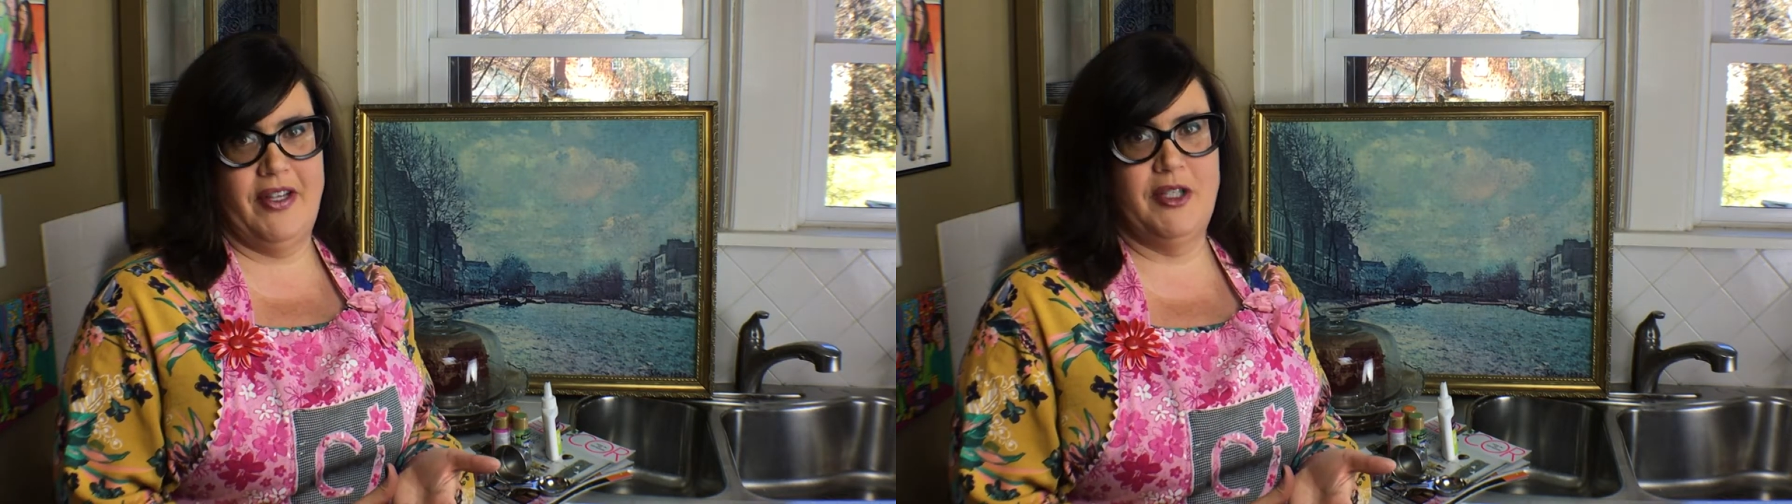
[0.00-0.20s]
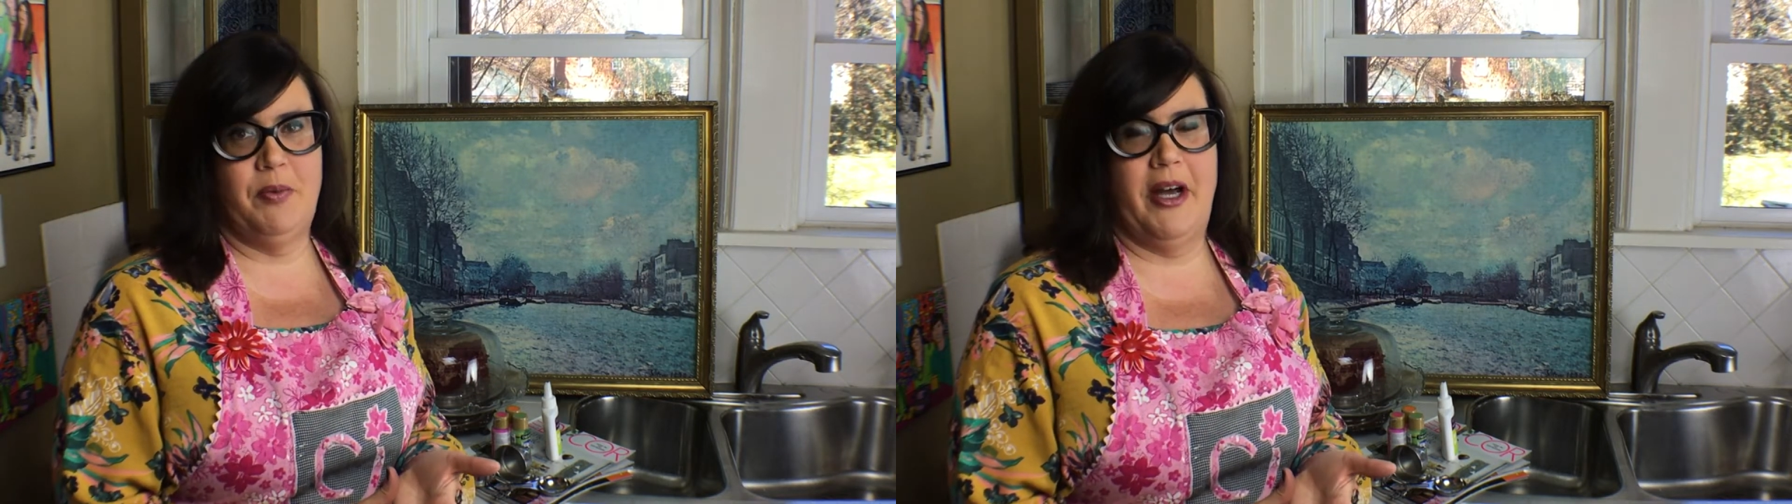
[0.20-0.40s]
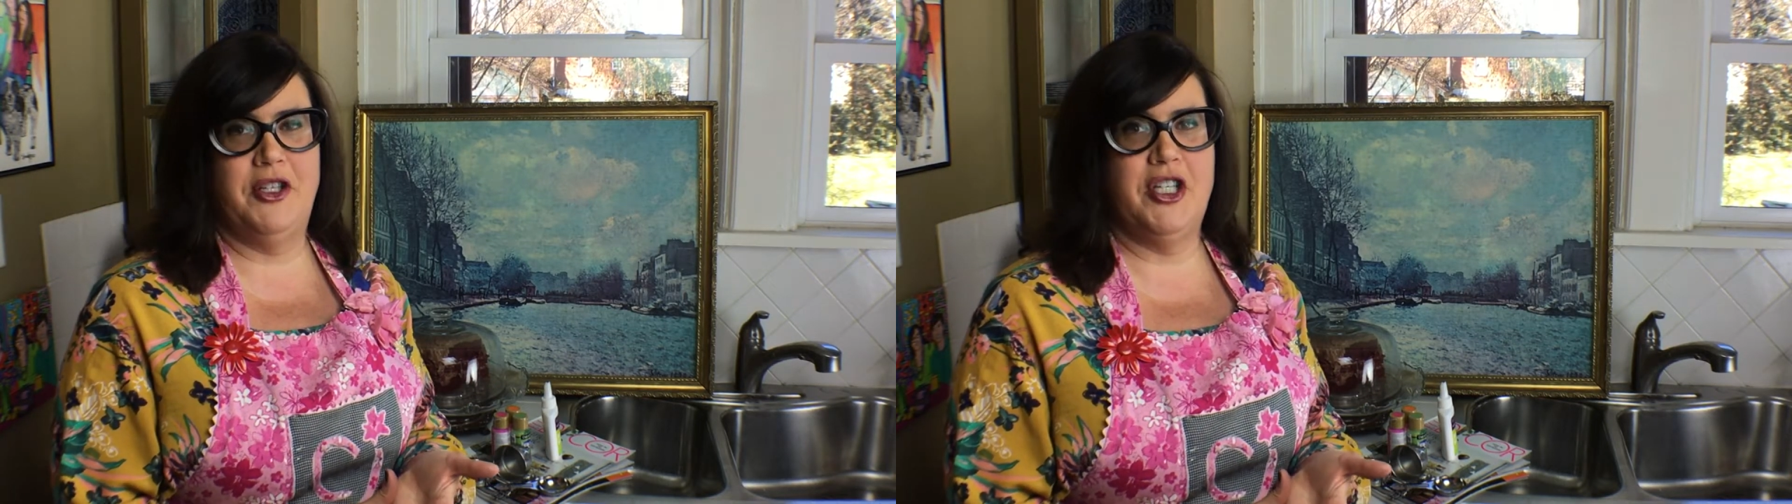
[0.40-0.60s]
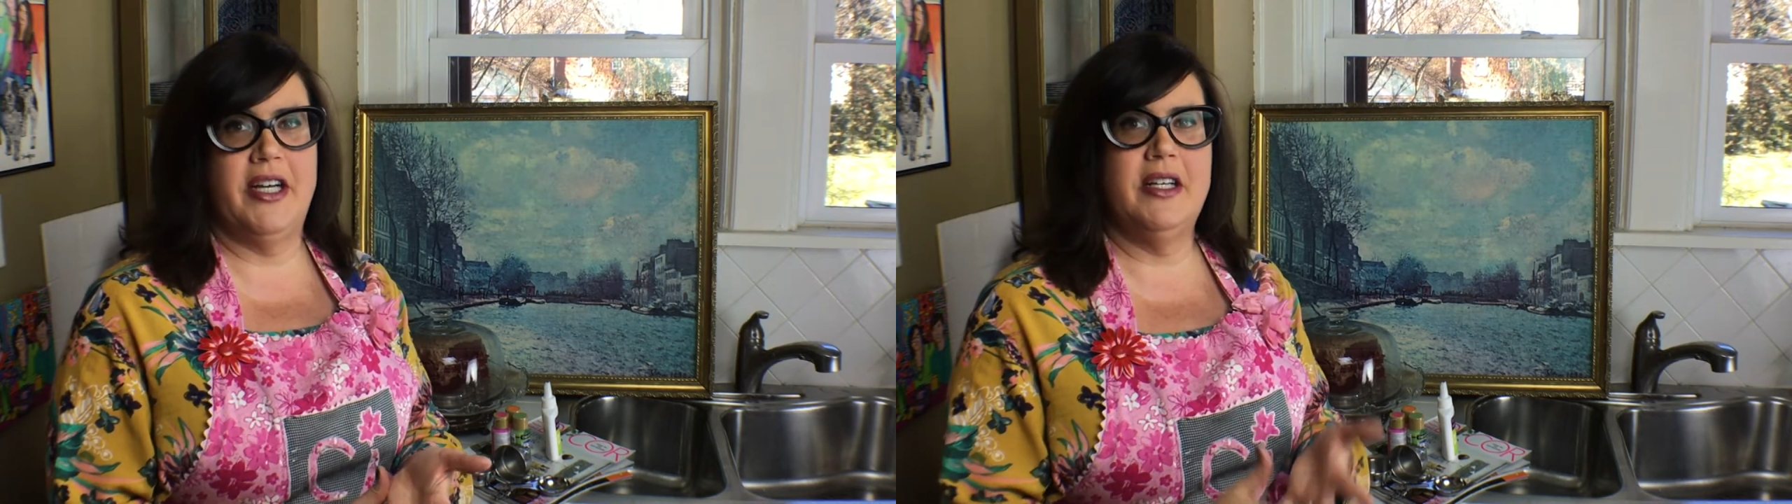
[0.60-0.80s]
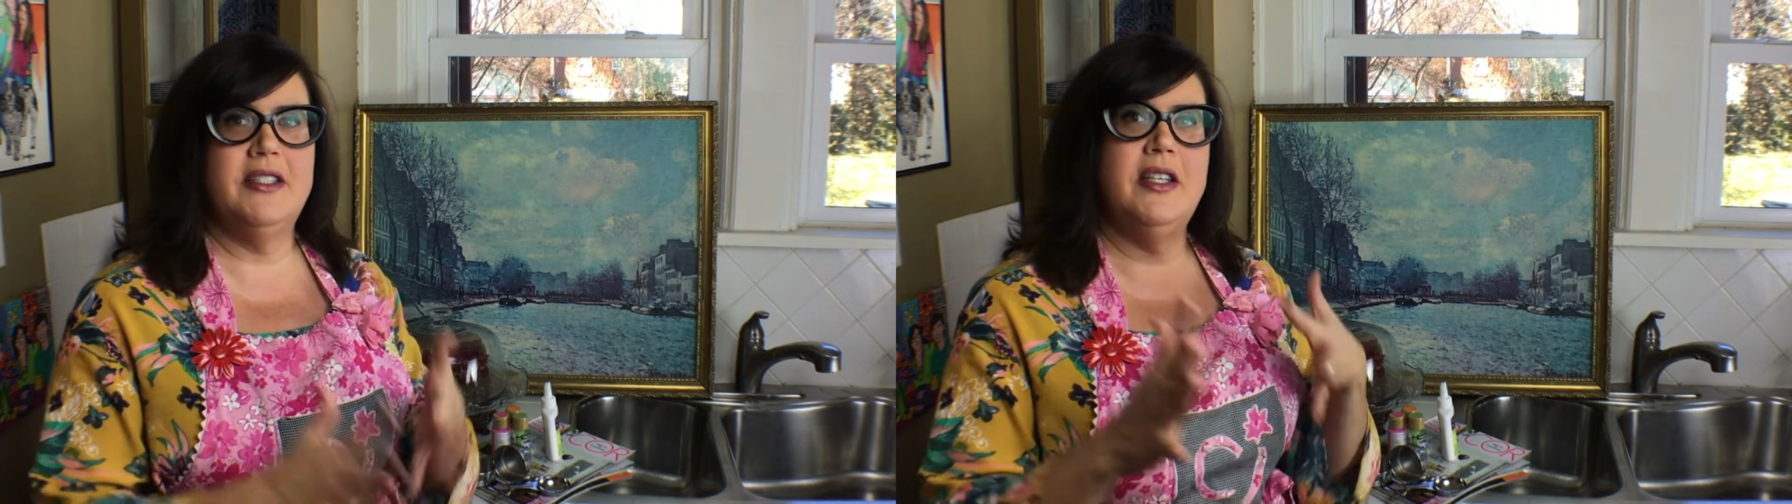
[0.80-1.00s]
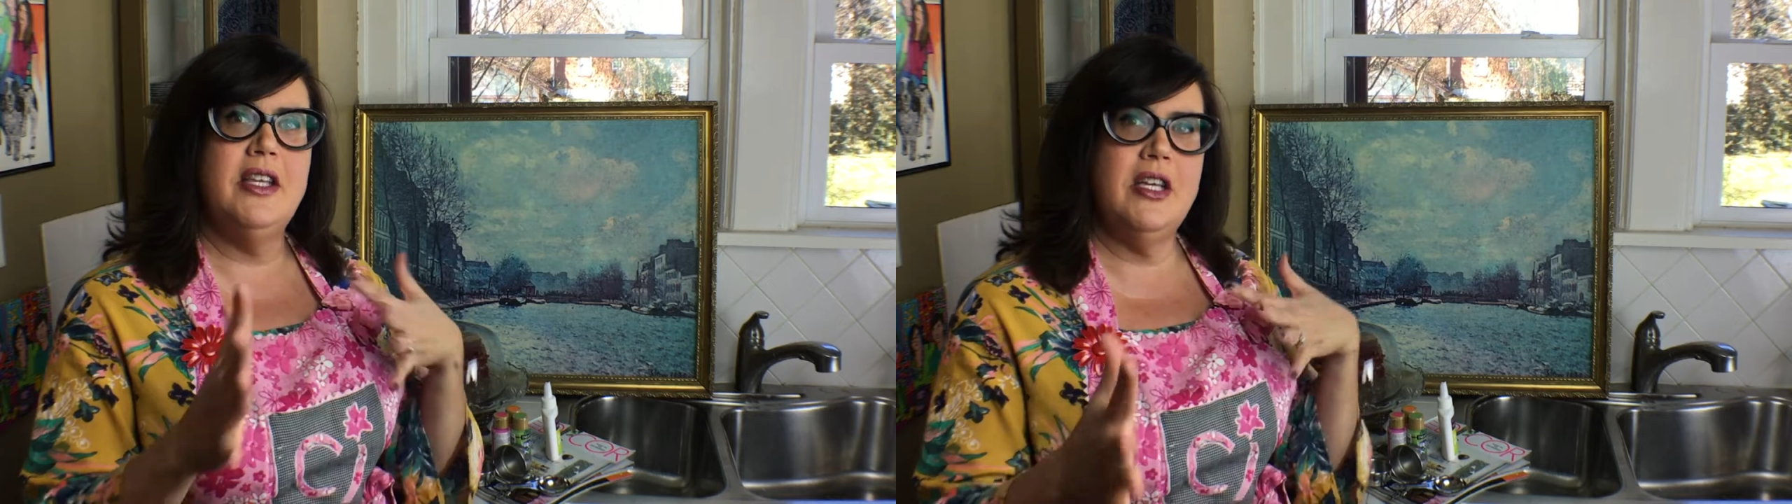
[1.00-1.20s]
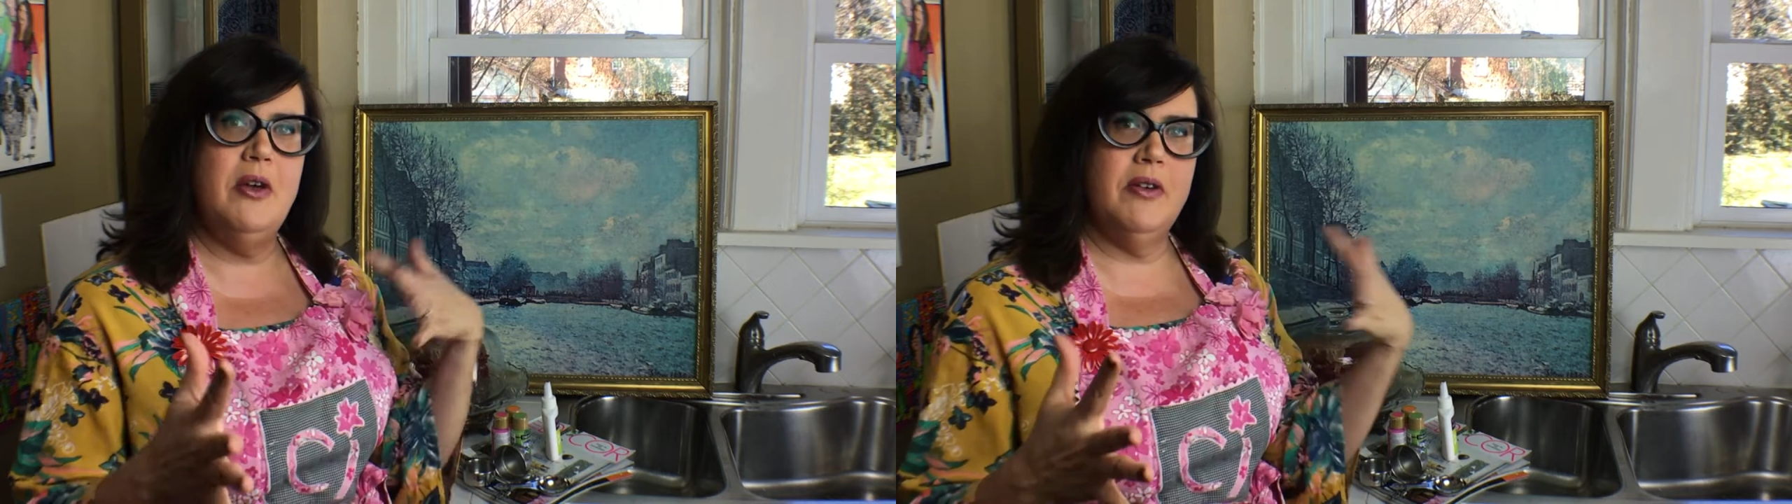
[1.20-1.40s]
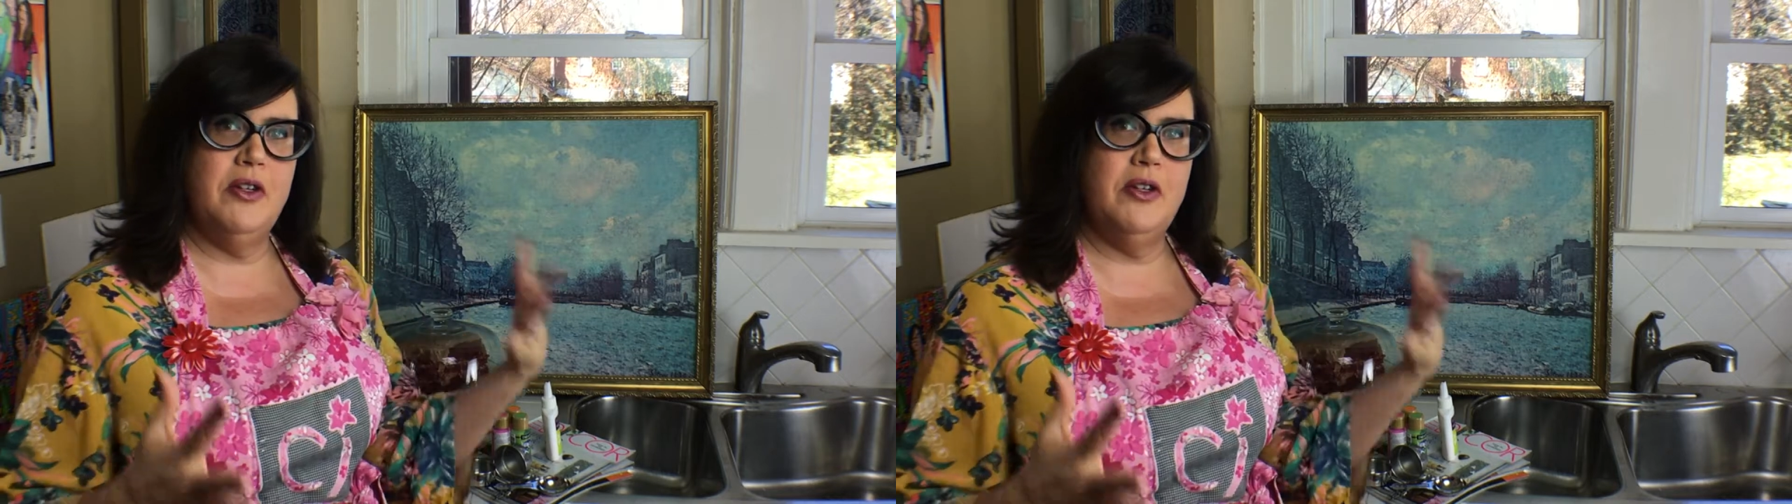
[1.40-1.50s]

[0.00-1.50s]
this project so that you